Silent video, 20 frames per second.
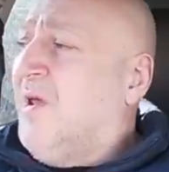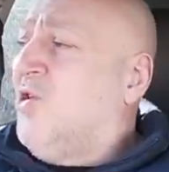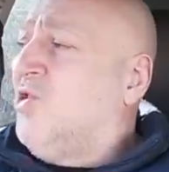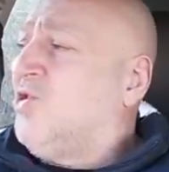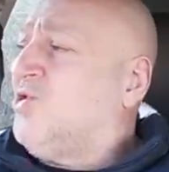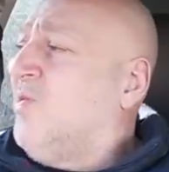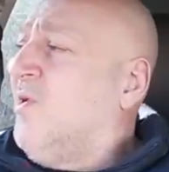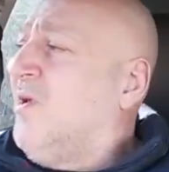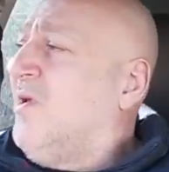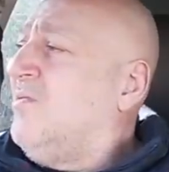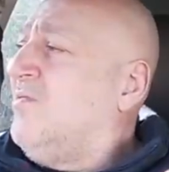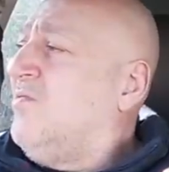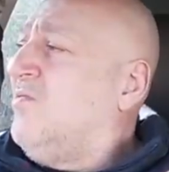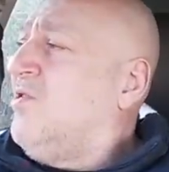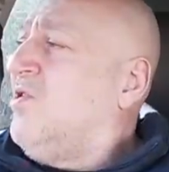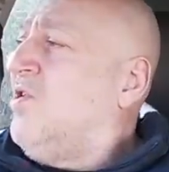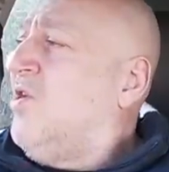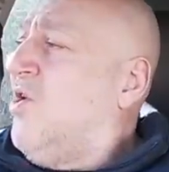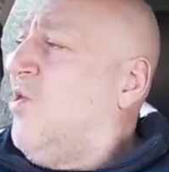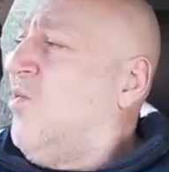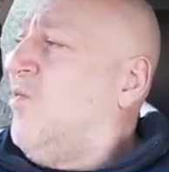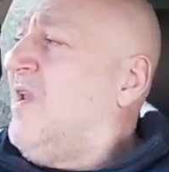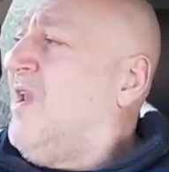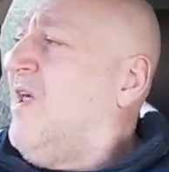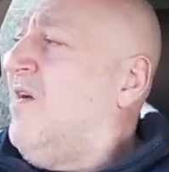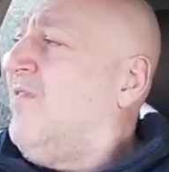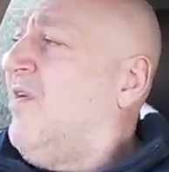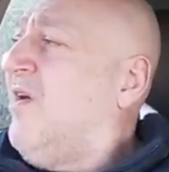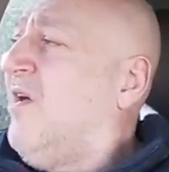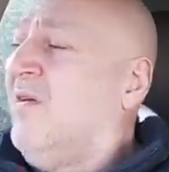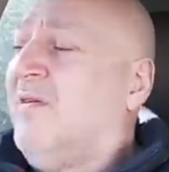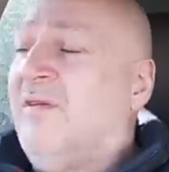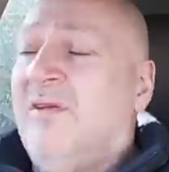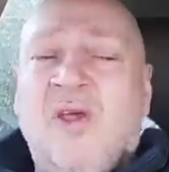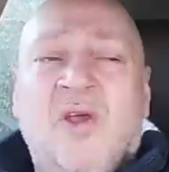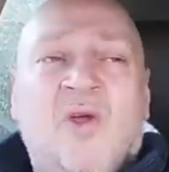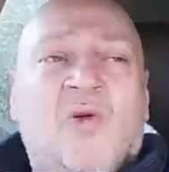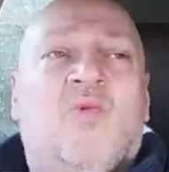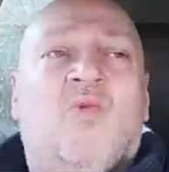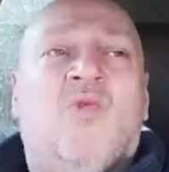Because we
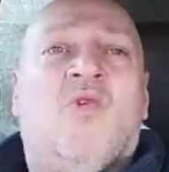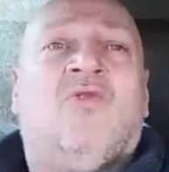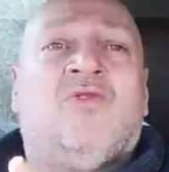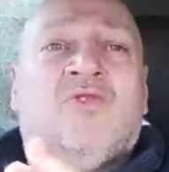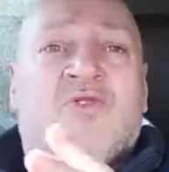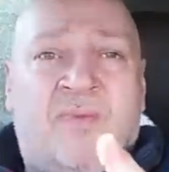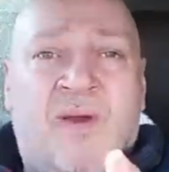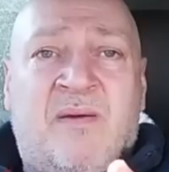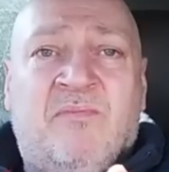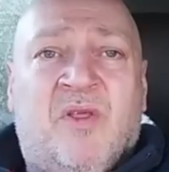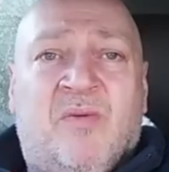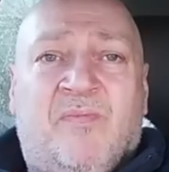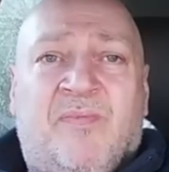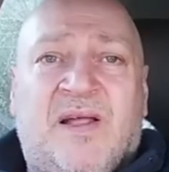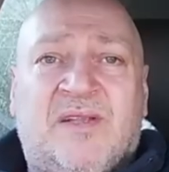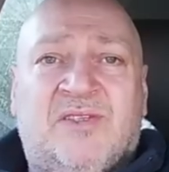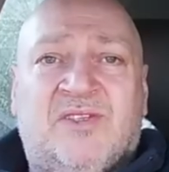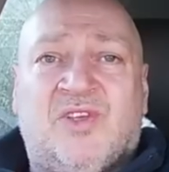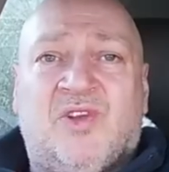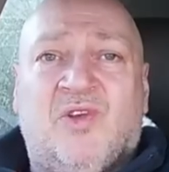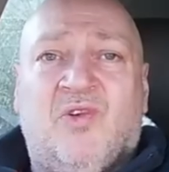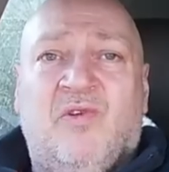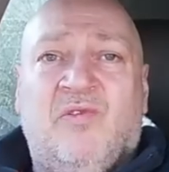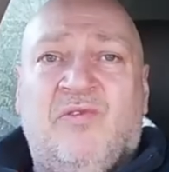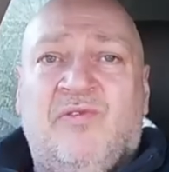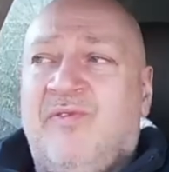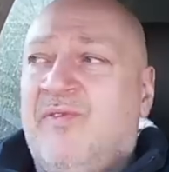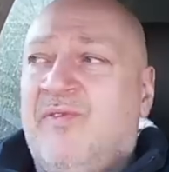always remember the bad stuff.